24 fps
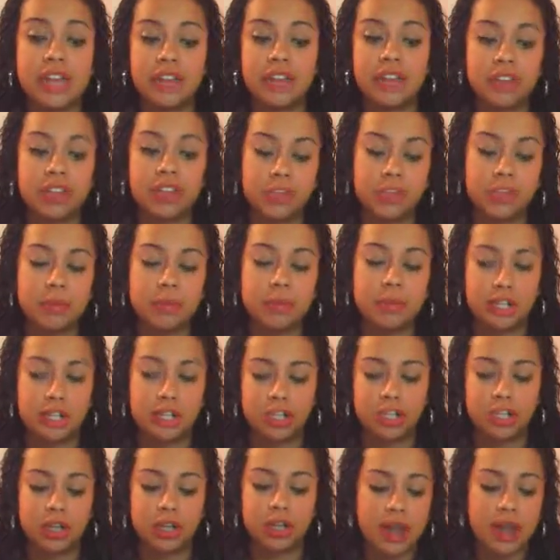I took a
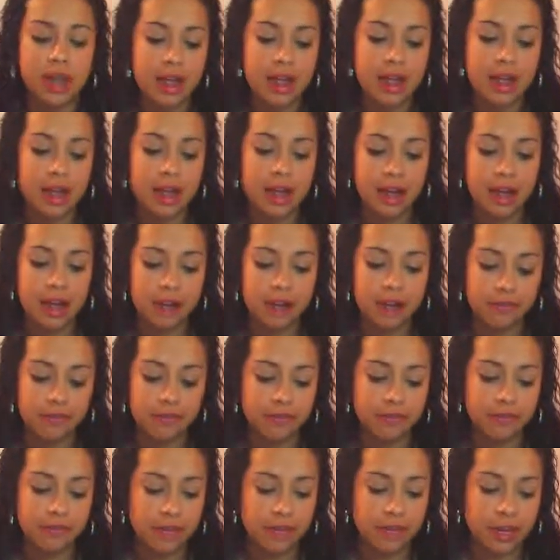picture
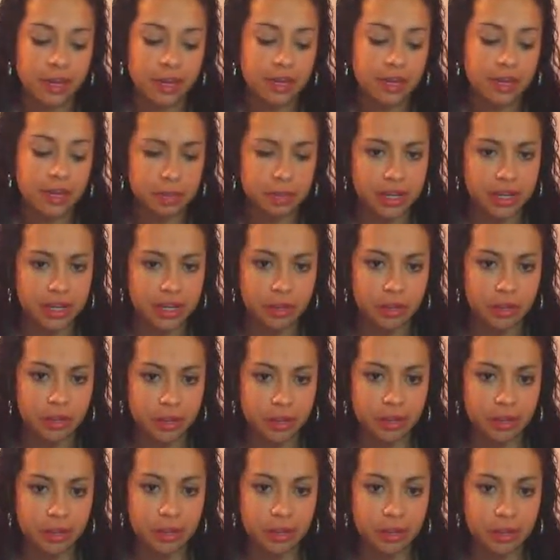of it in a plate
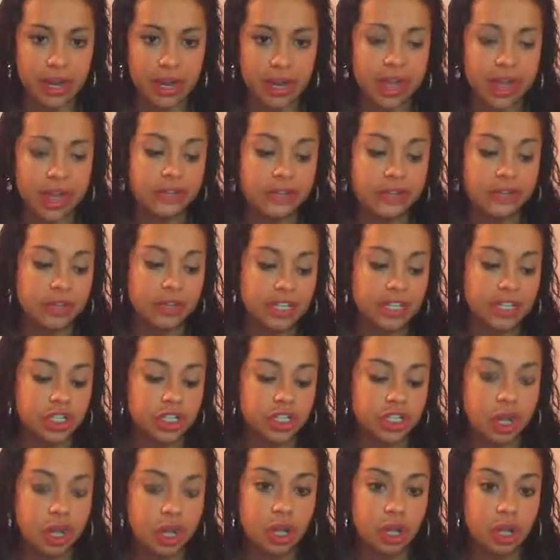with what I had for
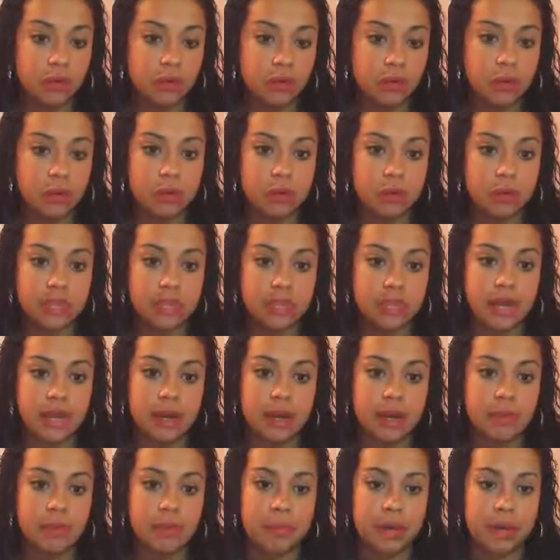lunch. I'll post that
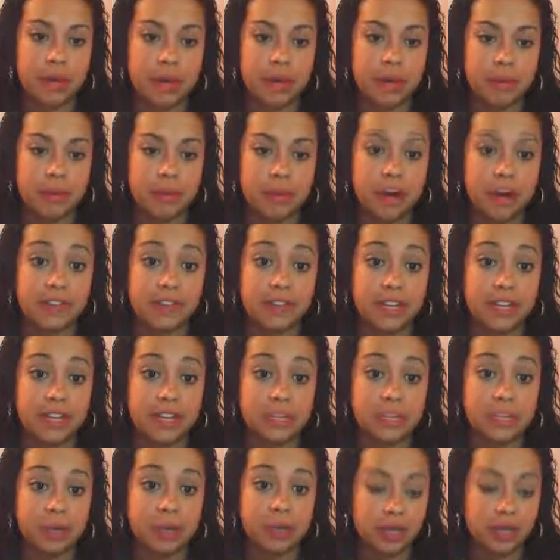up on
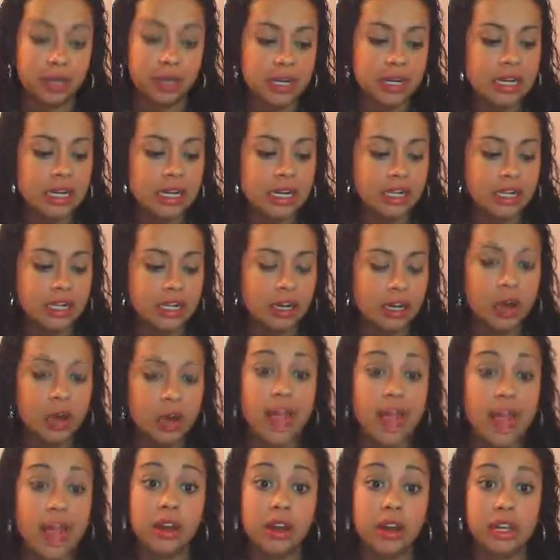Facebook
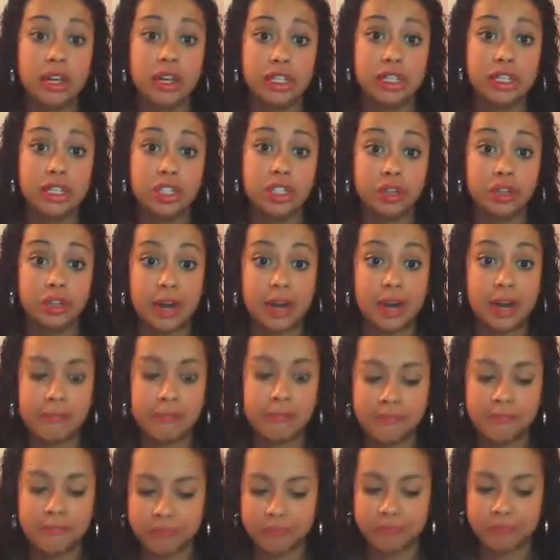and on
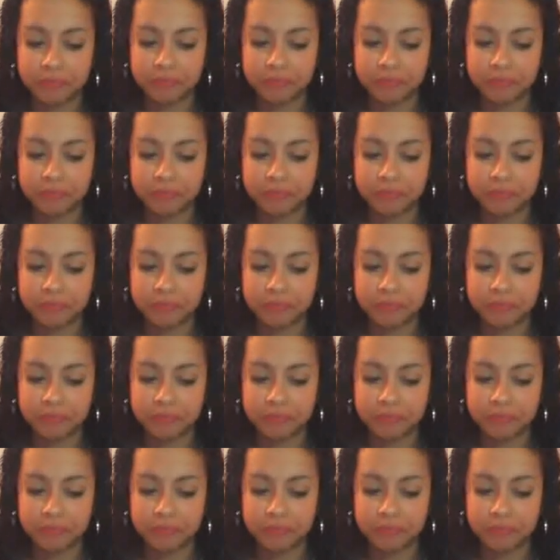Instagram,